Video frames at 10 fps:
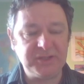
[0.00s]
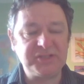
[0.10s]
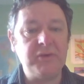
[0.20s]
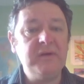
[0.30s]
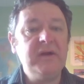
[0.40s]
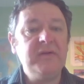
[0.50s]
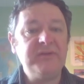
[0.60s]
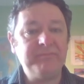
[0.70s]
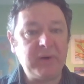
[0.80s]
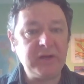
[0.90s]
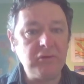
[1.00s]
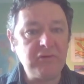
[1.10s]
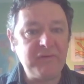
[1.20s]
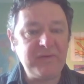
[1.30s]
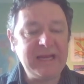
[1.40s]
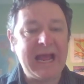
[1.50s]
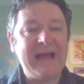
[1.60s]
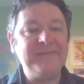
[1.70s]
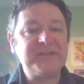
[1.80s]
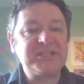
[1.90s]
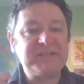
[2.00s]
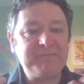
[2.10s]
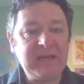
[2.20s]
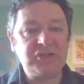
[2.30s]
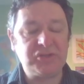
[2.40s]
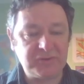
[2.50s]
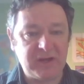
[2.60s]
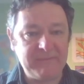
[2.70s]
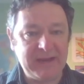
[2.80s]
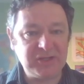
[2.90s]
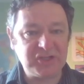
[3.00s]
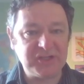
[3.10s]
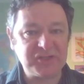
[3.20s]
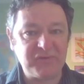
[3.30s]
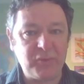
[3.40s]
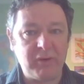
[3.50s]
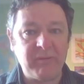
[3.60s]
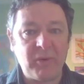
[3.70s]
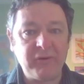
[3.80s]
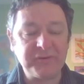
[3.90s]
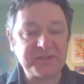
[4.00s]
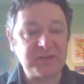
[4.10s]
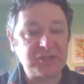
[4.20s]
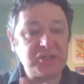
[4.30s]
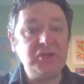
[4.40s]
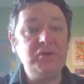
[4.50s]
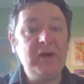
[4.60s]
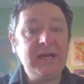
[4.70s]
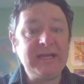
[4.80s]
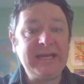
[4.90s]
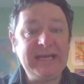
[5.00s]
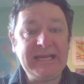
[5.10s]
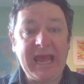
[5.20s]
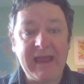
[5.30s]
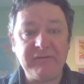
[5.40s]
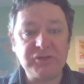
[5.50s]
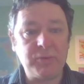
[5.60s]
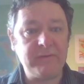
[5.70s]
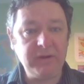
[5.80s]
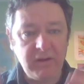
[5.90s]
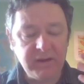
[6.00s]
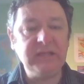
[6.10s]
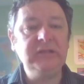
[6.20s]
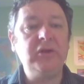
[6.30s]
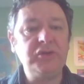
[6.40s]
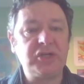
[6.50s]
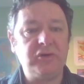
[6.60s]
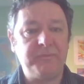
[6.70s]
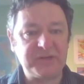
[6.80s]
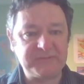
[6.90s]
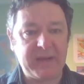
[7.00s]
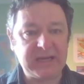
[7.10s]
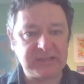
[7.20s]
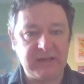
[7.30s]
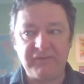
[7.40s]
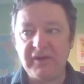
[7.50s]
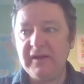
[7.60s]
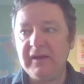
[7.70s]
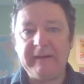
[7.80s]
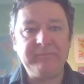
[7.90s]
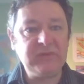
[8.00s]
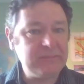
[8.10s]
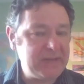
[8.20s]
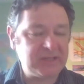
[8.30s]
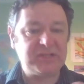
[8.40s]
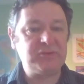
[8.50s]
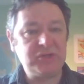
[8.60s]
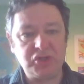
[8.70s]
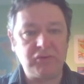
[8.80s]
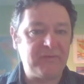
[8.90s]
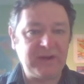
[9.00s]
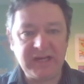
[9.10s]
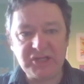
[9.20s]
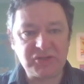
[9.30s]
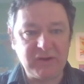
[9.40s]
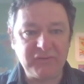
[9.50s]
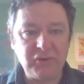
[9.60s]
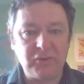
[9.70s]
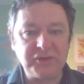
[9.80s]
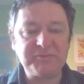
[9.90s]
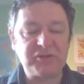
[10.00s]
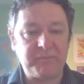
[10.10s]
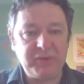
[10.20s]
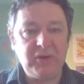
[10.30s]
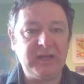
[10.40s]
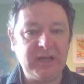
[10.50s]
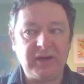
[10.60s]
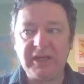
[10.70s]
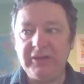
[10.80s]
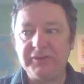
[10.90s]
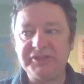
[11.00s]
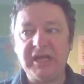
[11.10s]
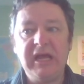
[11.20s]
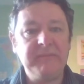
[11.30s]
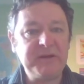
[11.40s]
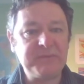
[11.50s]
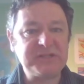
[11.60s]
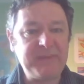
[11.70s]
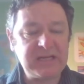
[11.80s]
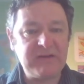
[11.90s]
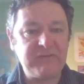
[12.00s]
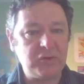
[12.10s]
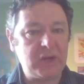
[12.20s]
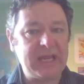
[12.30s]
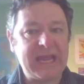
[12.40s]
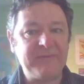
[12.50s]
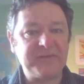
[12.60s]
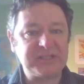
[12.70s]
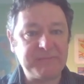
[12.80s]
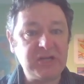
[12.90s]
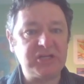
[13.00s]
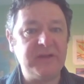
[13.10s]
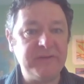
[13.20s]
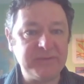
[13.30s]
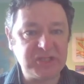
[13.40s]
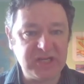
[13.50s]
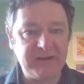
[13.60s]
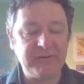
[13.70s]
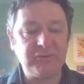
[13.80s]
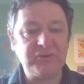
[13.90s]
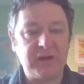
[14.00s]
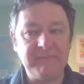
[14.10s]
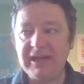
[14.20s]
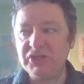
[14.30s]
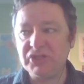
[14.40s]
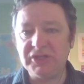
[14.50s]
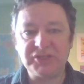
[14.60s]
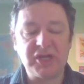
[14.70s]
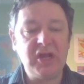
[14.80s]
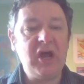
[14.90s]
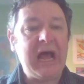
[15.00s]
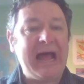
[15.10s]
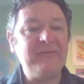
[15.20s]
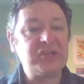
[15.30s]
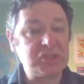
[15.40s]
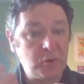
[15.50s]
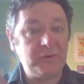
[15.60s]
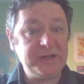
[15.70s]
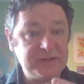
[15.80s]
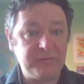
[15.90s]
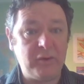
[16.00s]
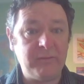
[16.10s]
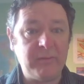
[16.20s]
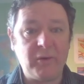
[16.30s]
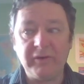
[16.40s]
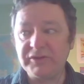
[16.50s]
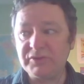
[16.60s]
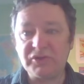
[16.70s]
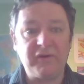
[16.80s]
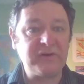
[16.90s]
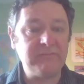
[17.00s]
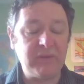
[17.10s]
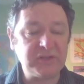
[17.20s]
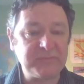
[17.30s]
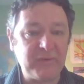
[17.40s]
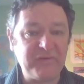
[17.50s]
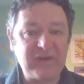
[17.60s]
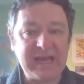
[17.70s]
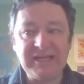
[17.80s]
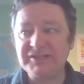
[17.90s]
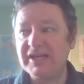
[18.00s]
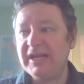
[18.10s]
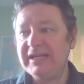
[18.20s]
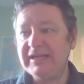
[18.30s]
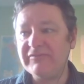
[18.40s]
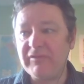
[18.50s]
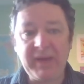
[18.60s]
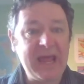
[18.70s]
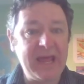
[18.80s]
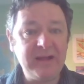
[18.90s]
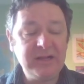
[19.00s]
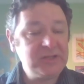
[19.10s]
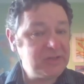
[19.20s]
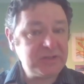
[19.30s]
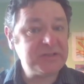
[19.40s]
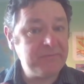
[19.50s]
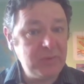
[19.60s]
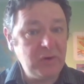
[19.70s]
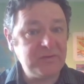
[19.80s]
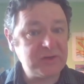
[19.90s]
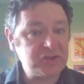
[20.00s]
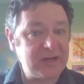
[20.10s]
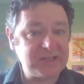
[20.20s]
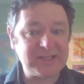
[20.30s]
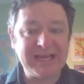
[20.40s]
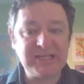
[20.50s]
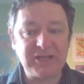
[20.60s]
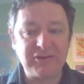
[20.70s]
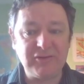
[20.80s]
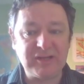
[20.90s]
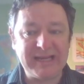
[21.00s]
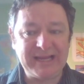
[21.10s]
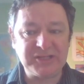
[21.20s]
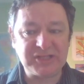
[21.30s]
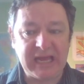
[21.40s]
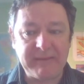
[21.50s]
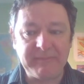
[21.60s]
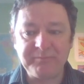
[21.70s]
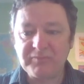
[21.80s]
So the biography and the spatial dimensions of war memorials are the two key areas where an archaeological perspective mixes with geography and history, of course, but it's not purely archaeology, but a perspective looking at the spatial and the material dimensions and the stories of war memorials, which are often multiple phased, needing repair, sometimes are moved and translated through the landscape.